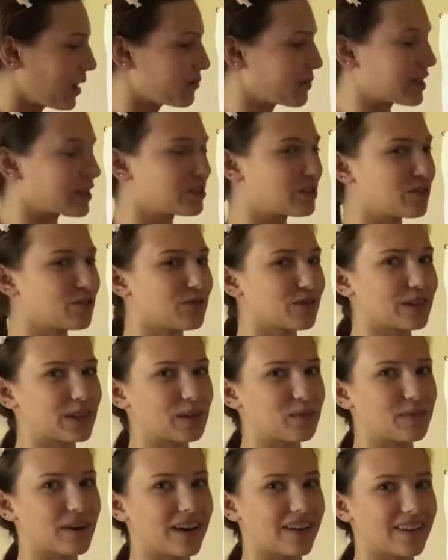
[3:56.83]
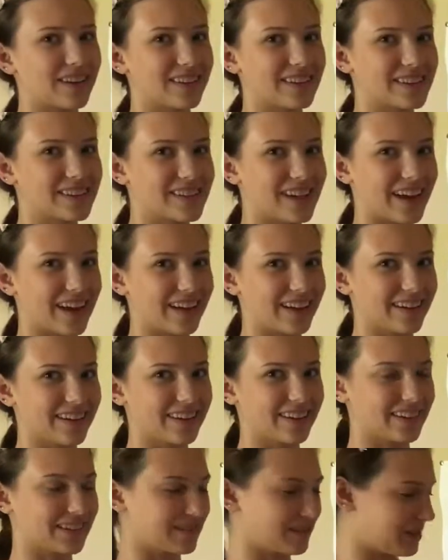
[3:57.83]
I'm actually really proud of this
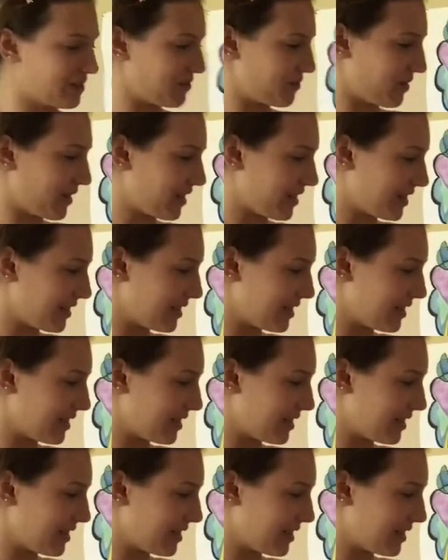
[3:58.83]
egg. It was very